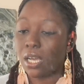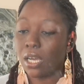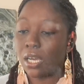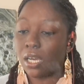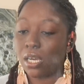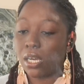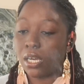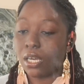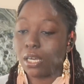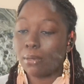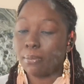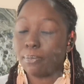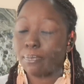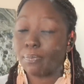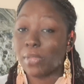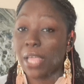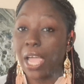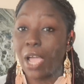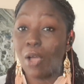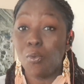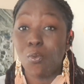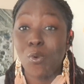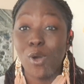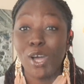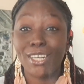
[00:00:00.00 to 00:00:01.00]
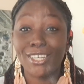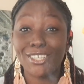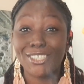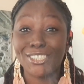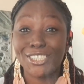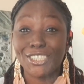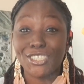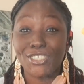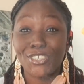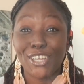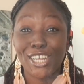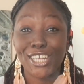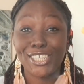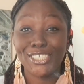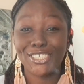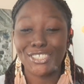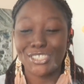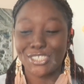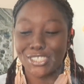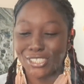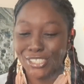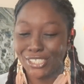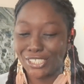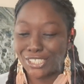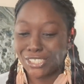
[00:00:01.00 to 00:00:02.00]
um, I won on a
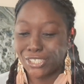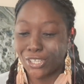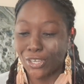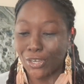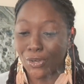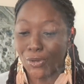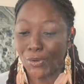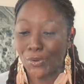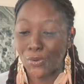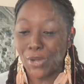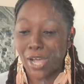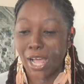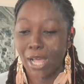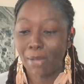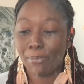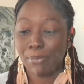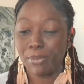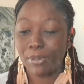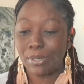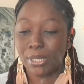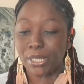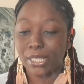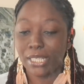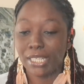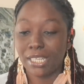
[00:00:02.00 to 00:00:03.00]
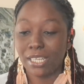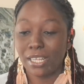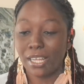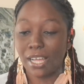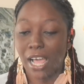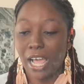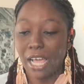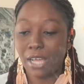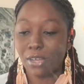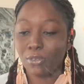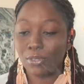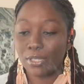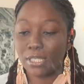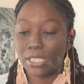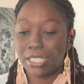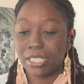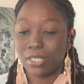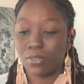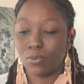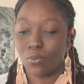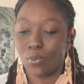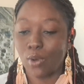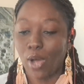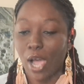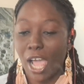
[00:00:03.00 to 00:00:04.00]
scratcher so I put I
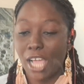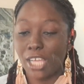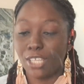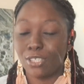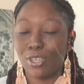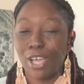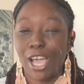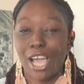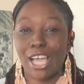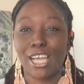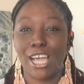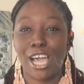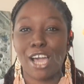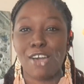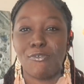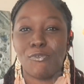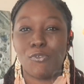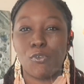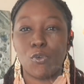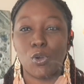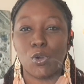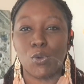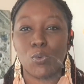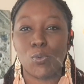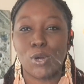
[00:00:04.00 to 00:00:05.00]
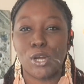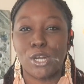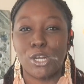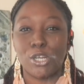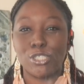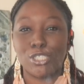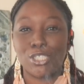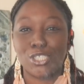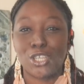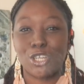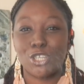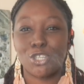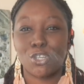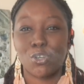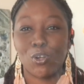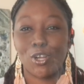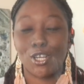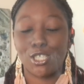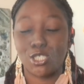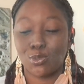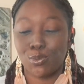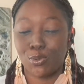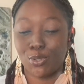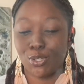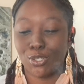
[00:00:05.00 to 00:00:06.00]
only I, I got four words on a
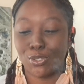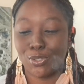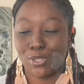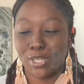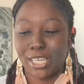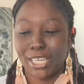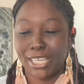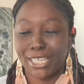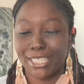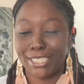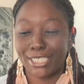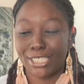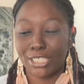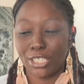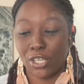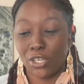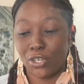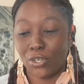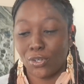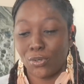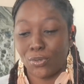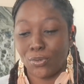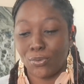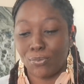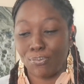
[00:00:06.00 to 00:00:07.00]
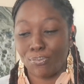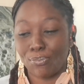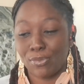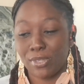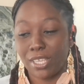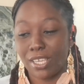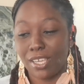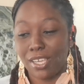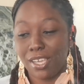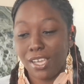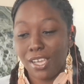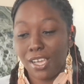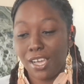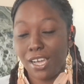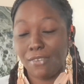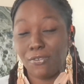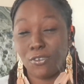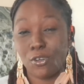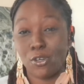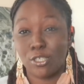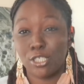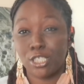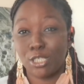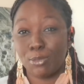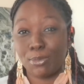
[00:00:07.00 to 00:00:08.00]
crossword okay so
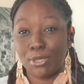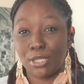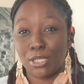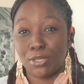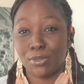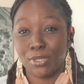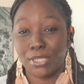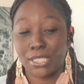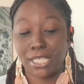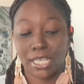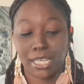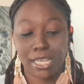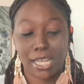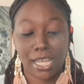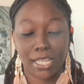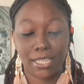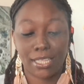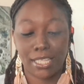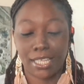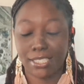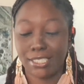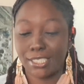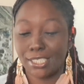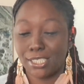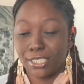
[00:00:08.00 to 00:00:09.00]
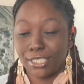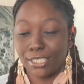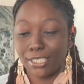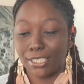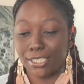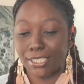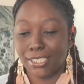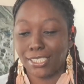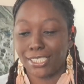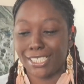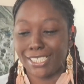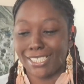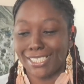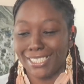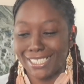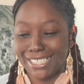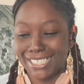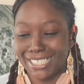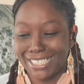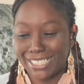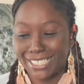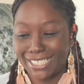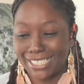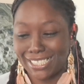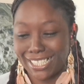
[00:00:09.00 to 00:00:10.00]
of course spirit was like add that to the to the
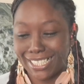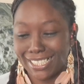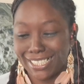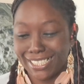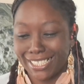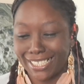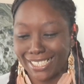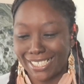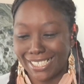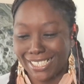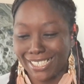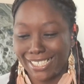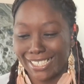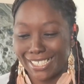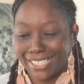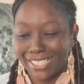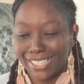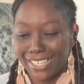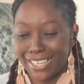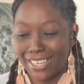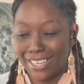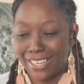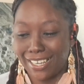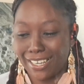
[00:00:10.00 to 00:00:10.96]
list and then